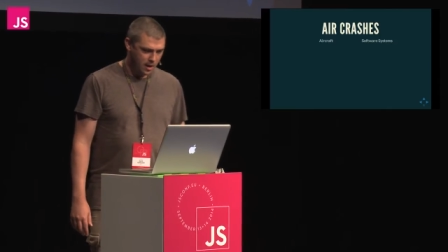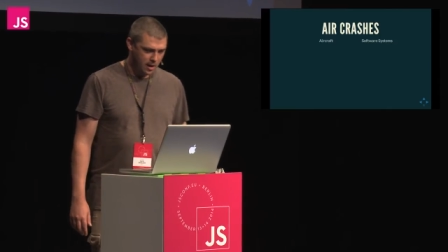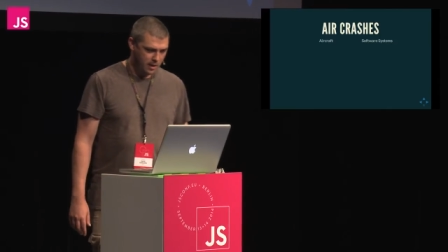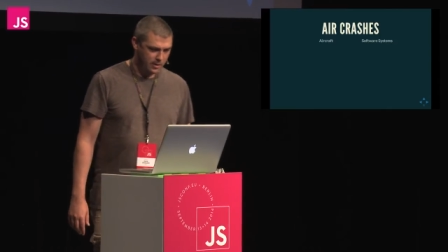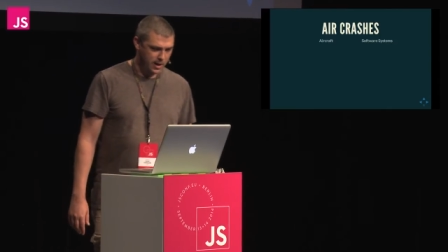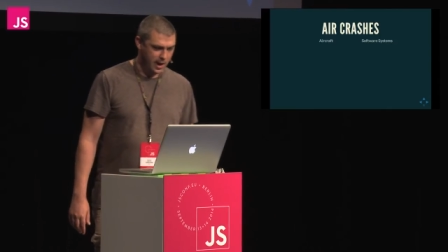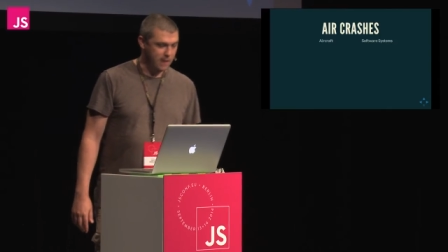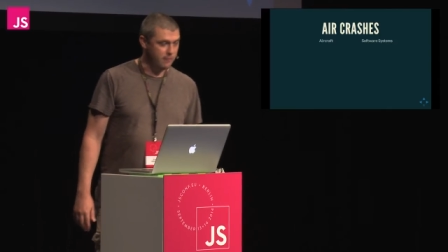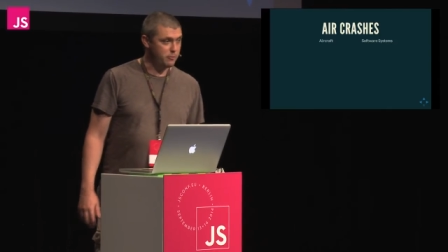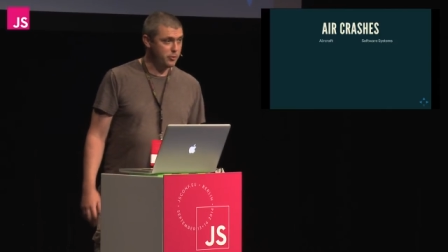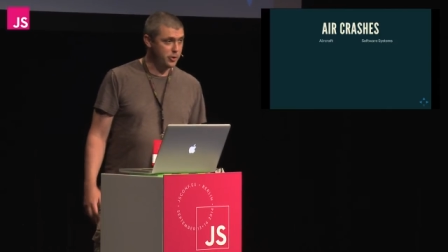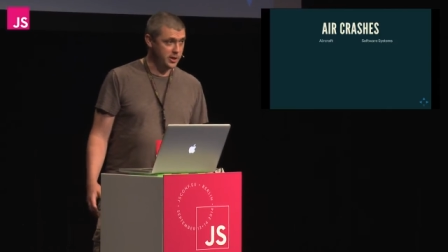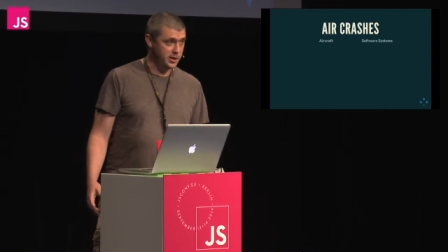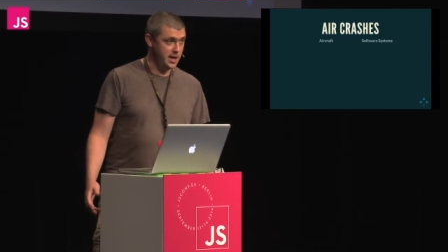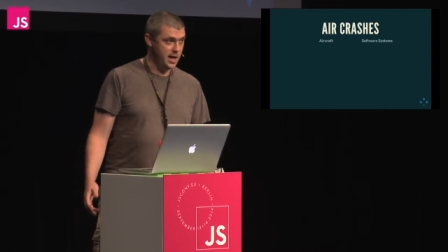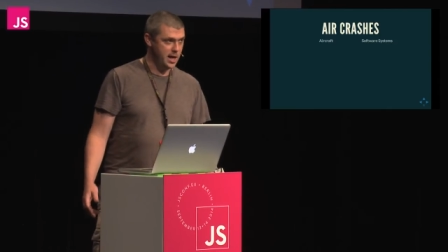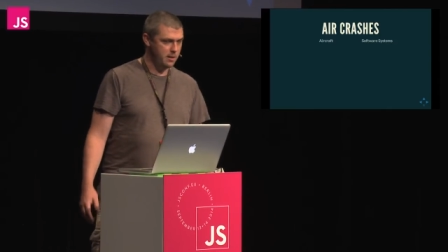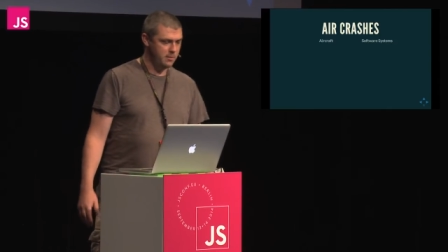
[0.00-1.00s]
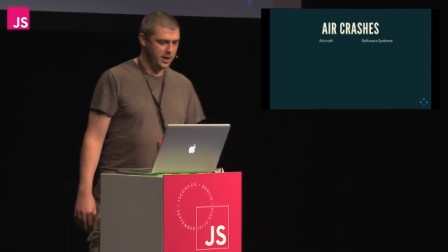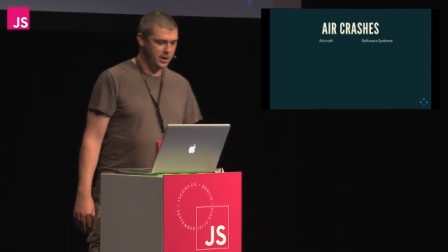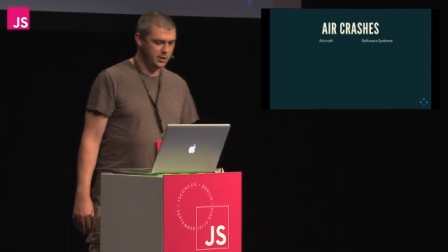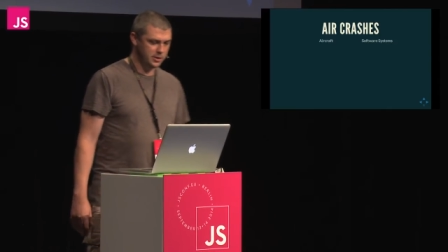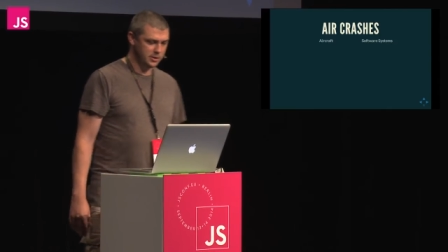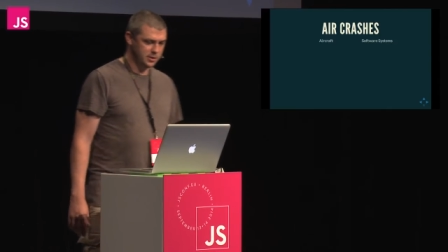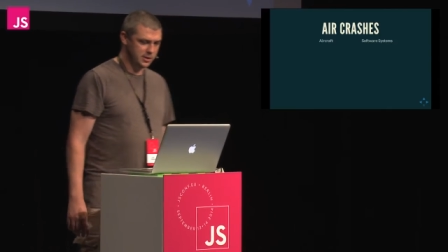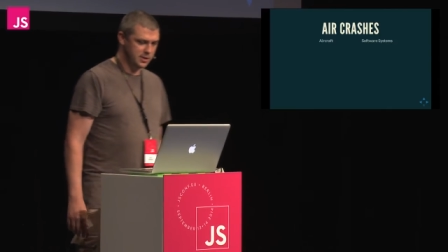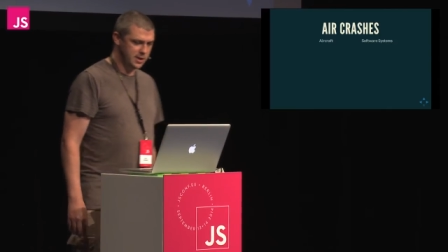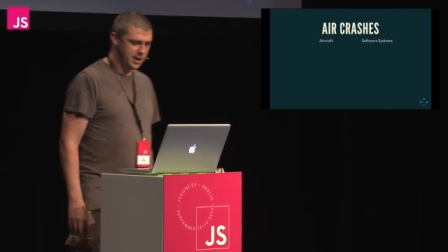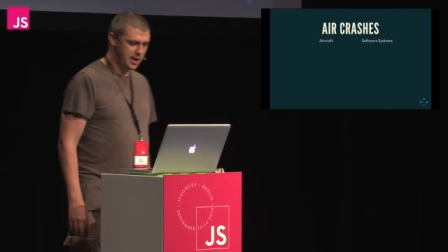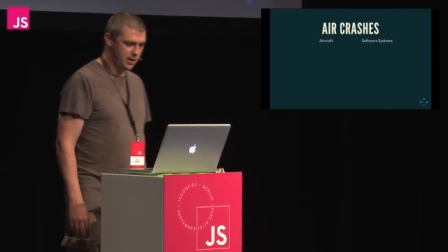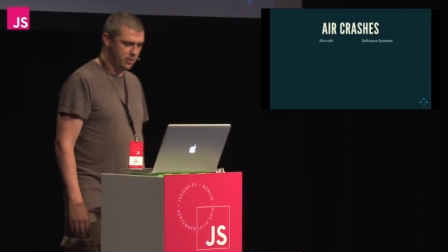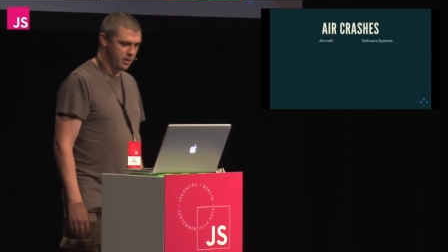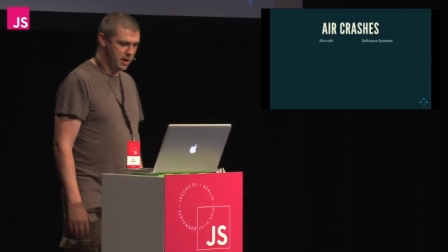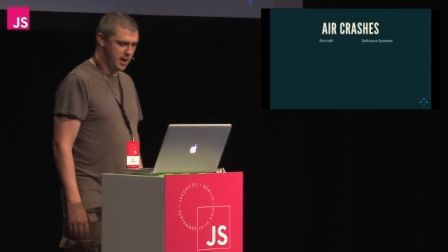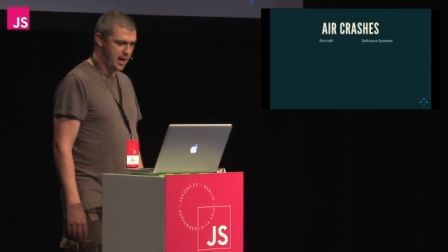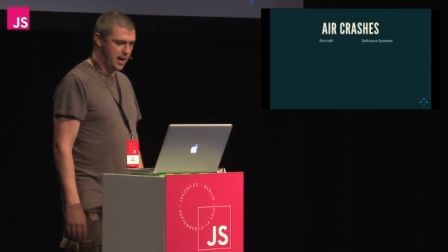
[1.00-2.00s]
And they have pretty animations to tell
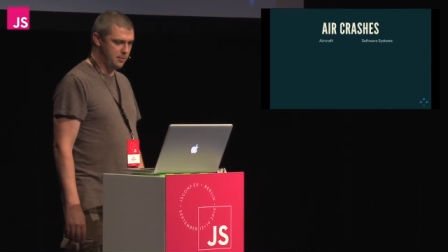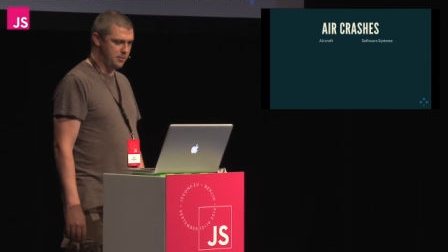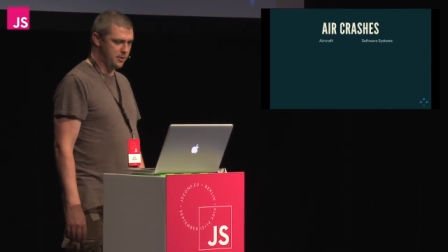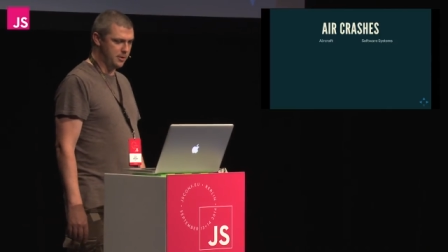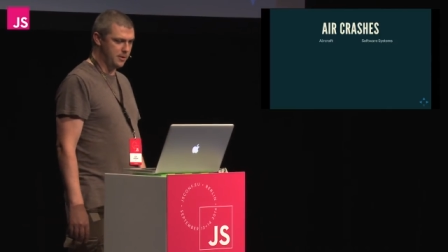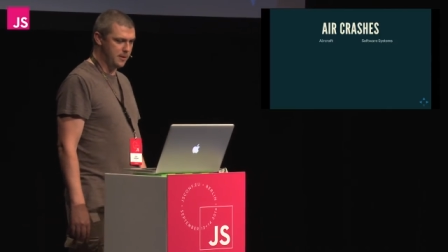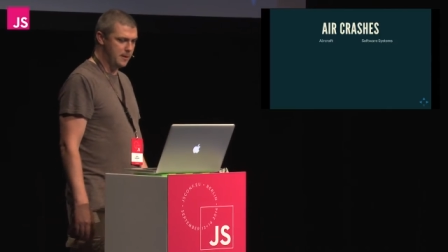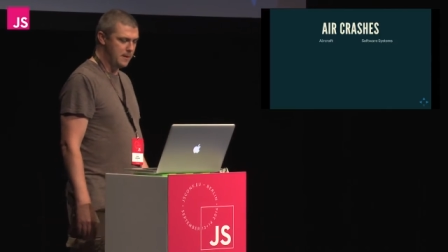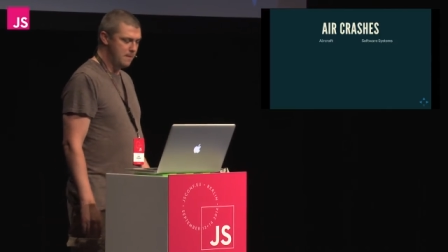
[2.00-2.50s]
you what happened.